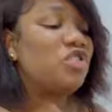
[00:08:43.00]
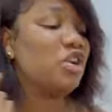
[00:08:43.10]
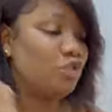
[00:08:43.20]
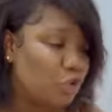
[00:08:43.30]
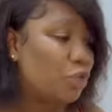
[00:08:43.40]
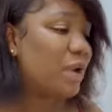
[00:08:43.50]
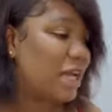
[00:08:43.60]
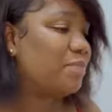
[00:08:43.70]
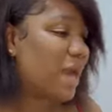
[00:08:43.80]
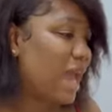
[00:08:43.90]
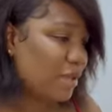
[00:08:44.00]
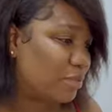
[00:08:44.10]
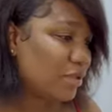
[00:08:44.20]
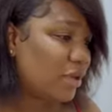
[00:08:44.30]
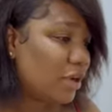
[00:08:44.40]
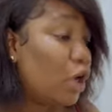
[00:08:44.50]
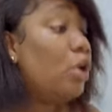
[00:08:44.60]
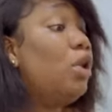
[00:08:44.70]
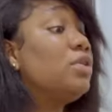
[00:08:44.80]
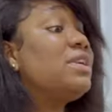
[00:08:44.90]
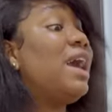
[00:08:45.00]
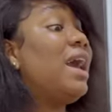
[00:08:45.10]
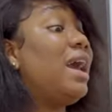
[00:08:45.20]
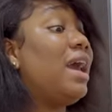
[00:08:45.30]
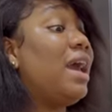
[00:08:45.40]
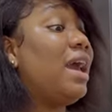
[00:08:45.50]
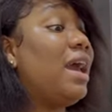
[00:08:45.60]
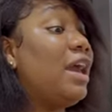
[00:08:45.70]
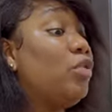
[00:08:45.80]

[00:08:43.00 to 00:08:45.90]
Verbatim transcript: you are doing, babe. Okay,